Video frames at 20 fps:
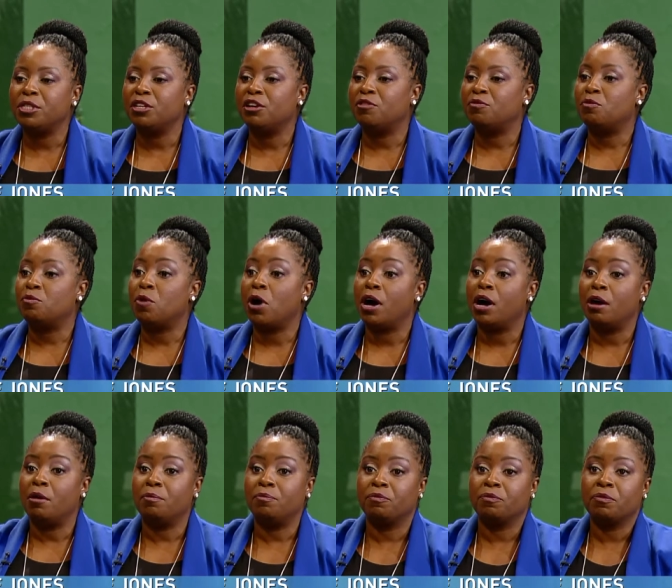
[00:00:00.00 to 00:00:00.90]
of
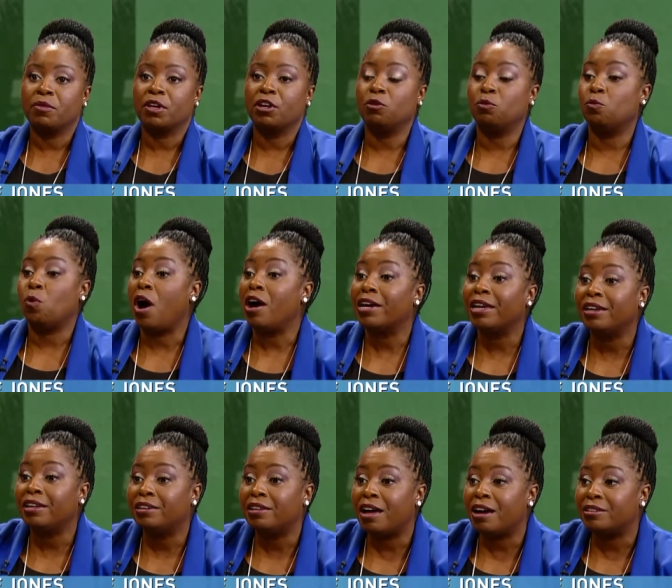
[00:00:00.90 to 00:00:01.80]
um, walking
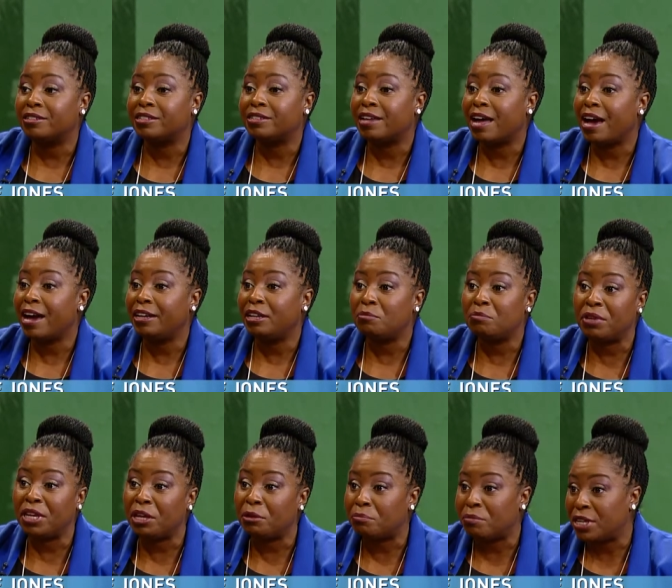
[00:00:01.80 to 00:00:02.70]
alongside and
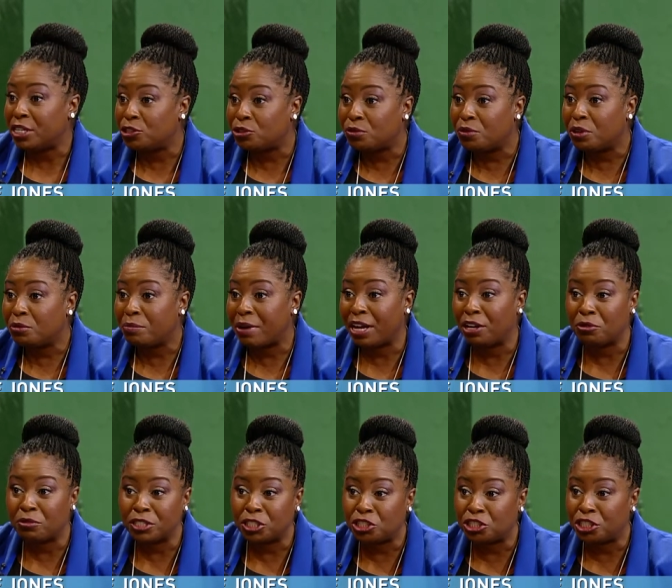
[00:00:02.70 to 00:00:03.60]
being mentored by
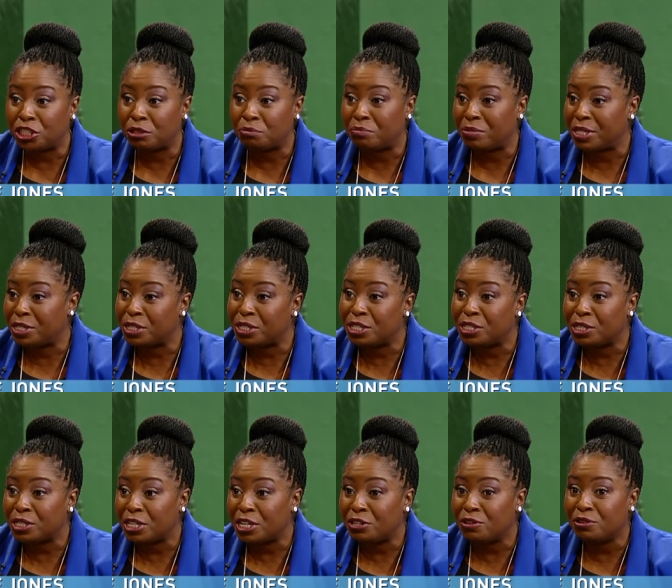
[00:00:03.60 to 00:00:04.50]
Christian
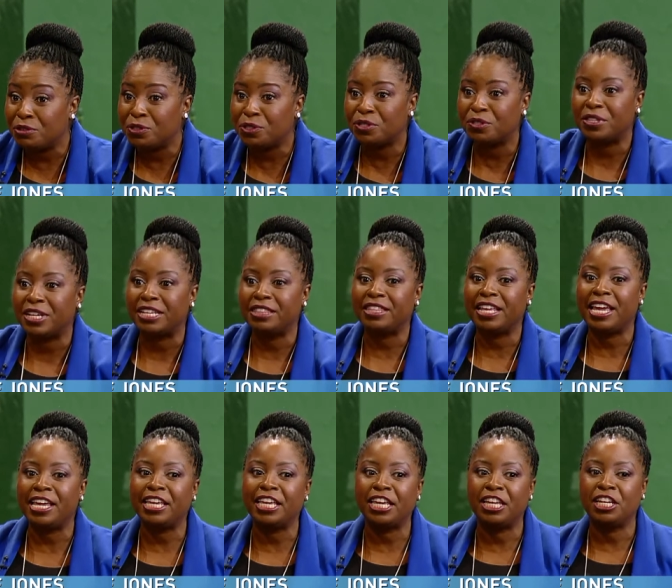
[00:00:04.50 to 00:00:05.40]
business leaders, so that they
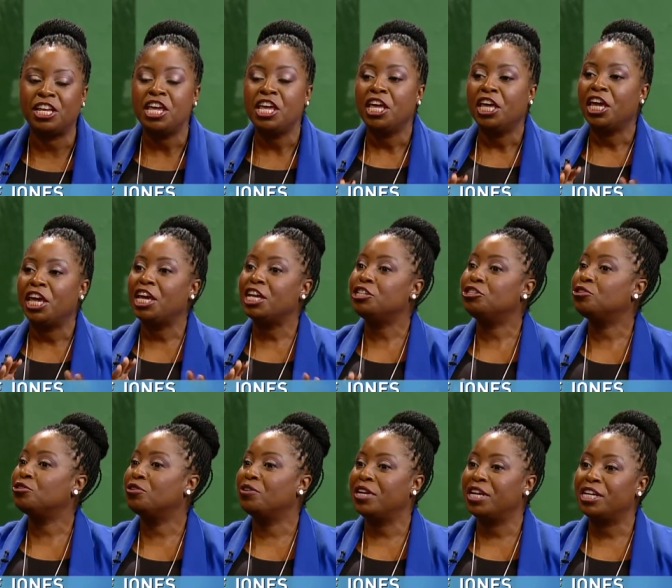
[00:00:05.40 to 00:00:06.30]
can
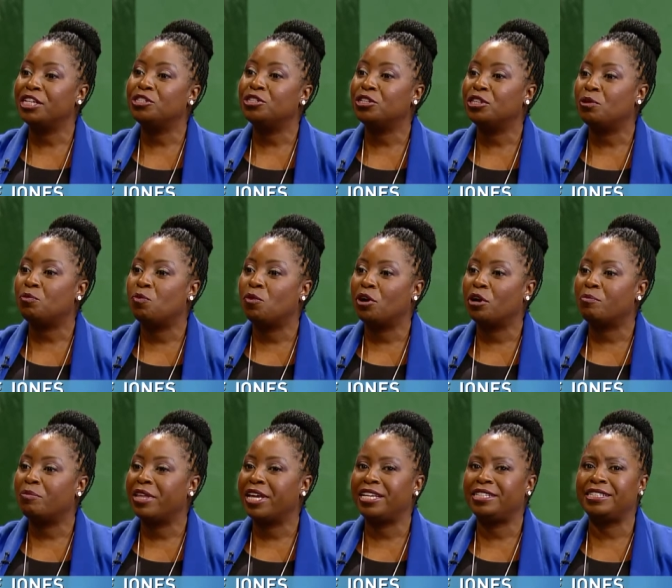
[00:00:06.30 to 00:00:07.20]
enter into the
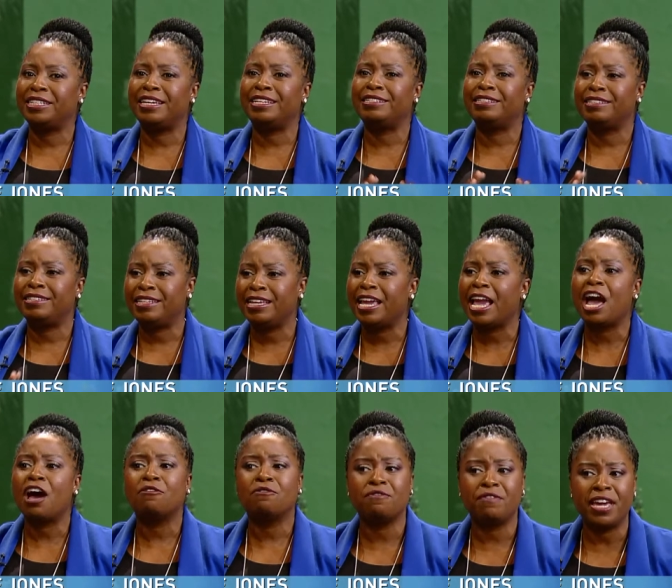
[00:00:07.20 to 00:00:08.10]
workplace and see
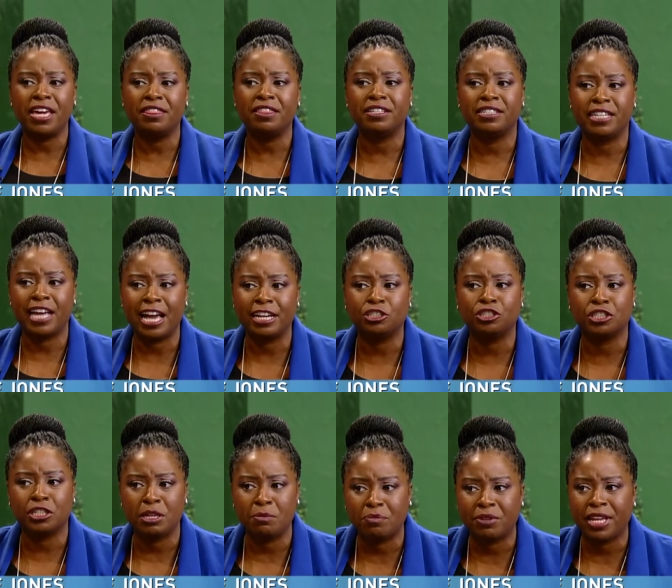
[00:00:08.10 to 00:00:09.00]
how faith is
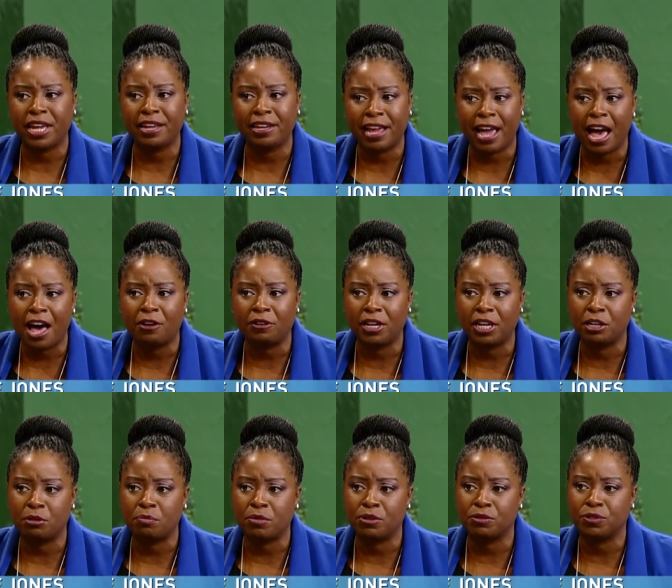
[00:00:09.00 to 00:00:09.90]
actually played out in
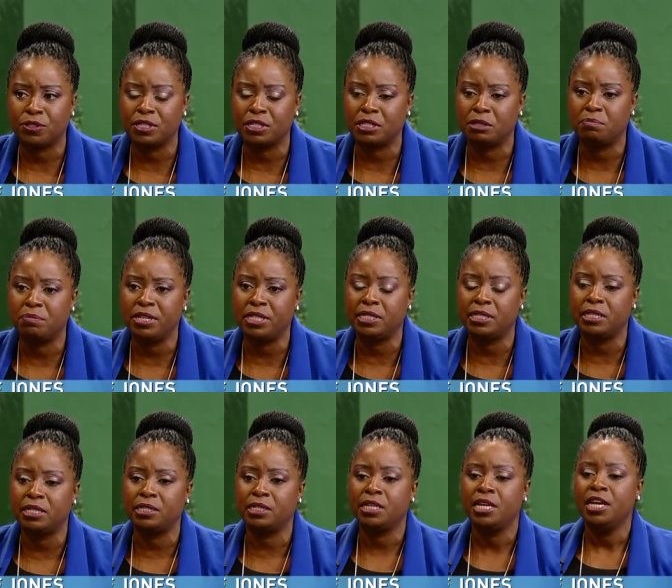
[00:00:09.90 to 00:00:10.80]
a person's
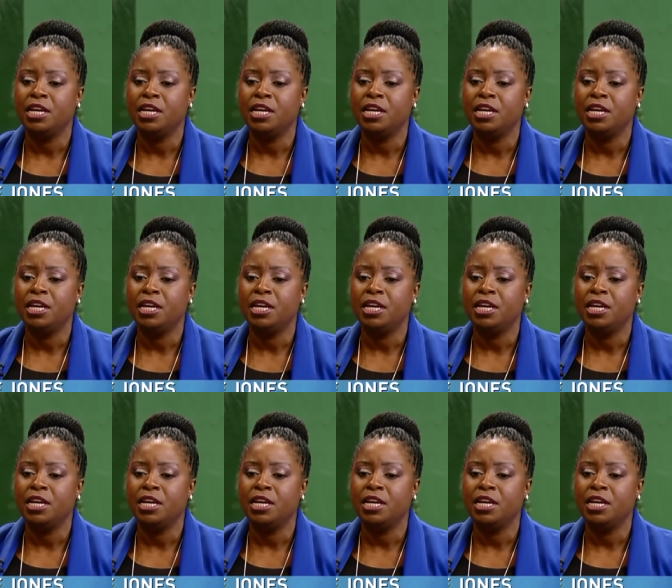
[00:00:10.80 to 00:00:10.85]
business,